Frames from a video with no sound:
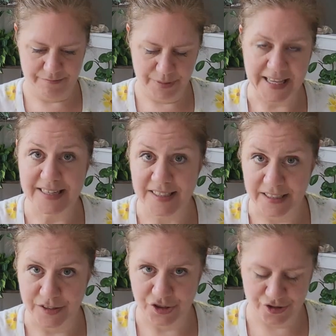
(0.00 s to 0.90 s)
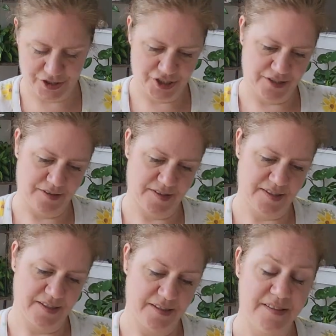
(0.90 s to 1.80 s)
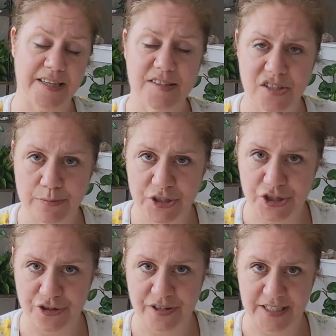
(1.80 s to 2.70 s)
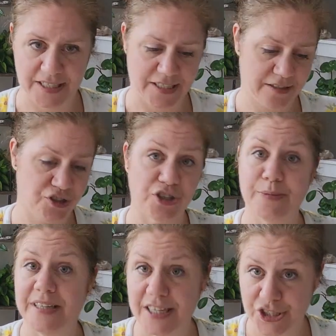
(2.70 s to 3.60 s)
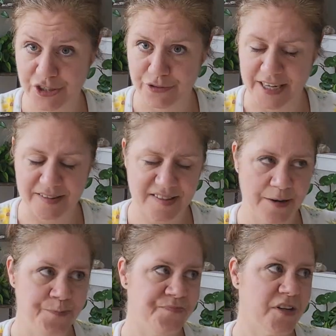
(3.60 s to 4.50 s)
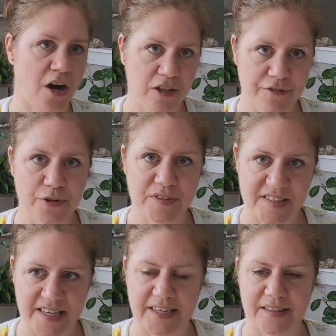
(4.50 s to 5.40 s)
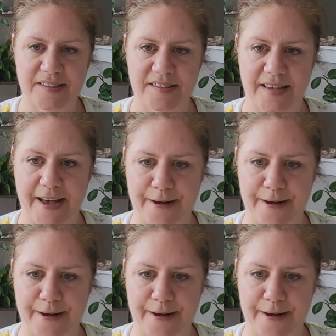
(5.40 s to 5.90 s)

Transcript: planting instructions, days to maturity, germination rates, all of those things